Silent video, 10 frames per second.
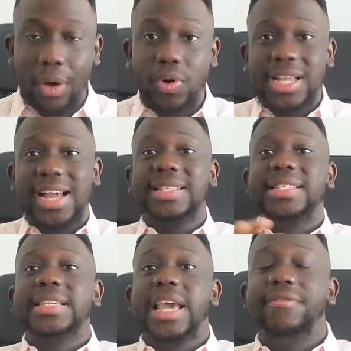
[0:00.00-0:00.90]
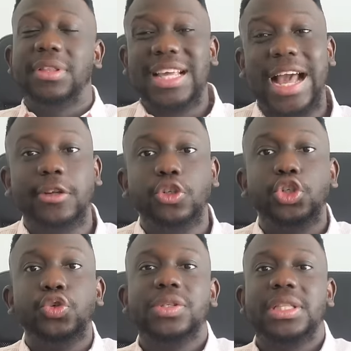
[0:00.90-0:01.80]
And once I can see everything, I can
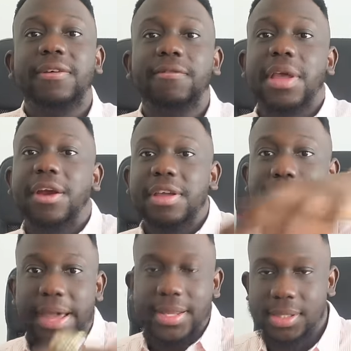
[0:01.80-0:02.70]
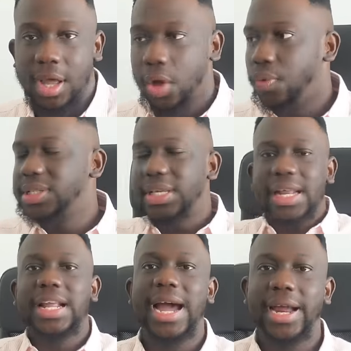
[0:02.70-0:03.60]
choose the very best. Once
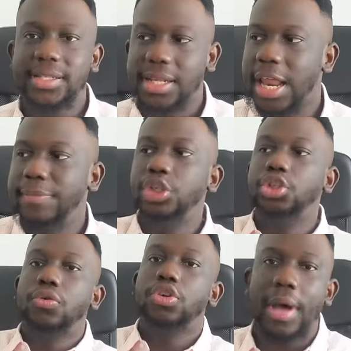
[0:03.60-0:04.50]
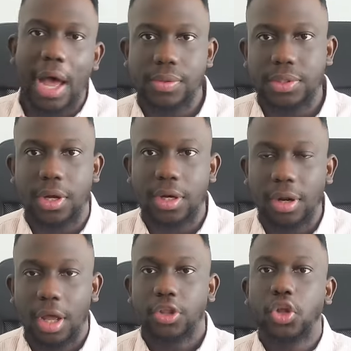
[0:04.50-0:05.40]
again, guys, let me show you how it's
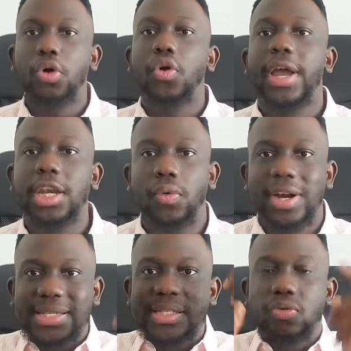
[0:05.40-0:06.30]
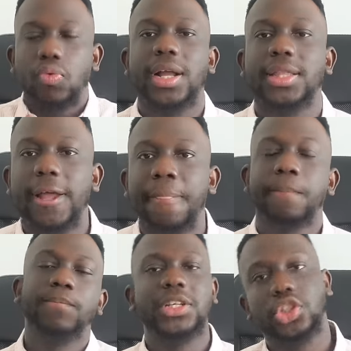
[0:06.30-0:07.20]
done. Don't go anywhere, sit right
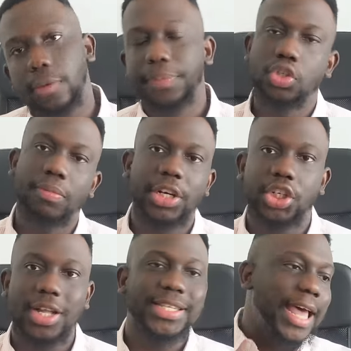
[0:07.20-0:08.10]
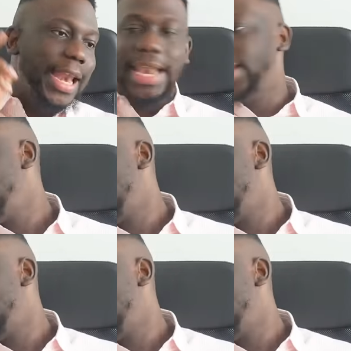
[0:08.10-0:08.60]
there. Let's jump into my chart. Let's